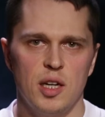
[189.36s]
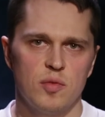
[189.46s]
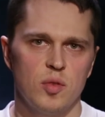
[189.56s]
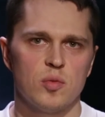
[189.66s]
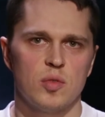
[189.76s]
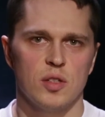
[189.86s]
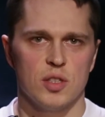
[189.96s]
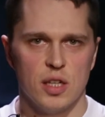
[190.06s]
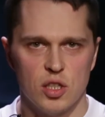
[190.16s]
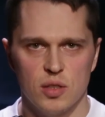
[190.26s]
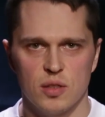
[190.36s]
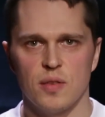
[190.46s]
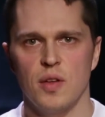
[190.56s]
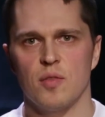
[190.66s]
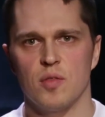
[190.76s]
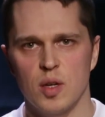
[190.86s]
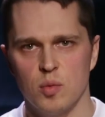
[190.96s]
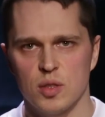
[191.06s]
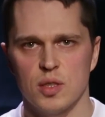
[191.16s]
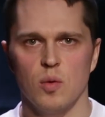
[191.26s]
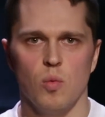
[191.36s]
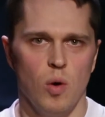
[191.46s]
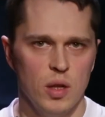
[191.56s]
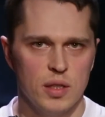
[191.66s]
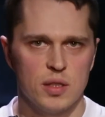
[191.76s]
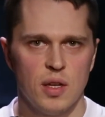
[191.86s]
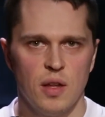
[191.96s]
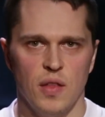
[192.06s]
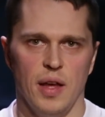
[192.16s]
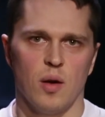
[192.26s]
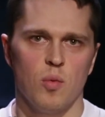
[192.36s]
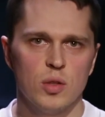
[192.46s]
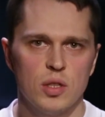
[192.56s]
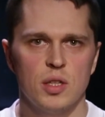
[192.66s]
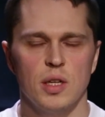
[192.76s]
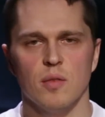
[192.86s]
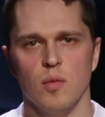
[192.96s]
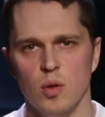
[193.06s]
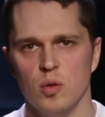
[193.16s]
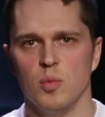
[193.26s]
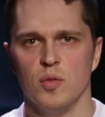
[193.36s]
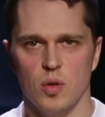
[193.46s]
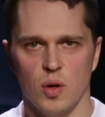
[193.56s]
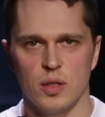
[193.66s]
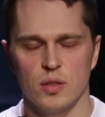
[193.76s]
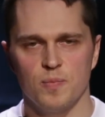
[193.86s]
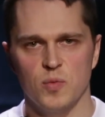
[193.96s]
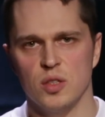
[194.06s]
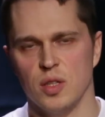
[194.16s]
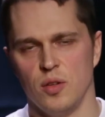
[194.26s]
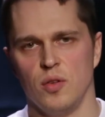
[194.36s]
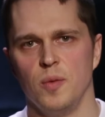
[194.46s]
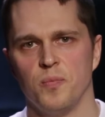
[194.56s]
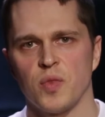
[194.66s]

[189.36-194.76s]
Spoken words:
I reviewed transactions, their frequency, wallets, their quantity and volume of tokens, etc.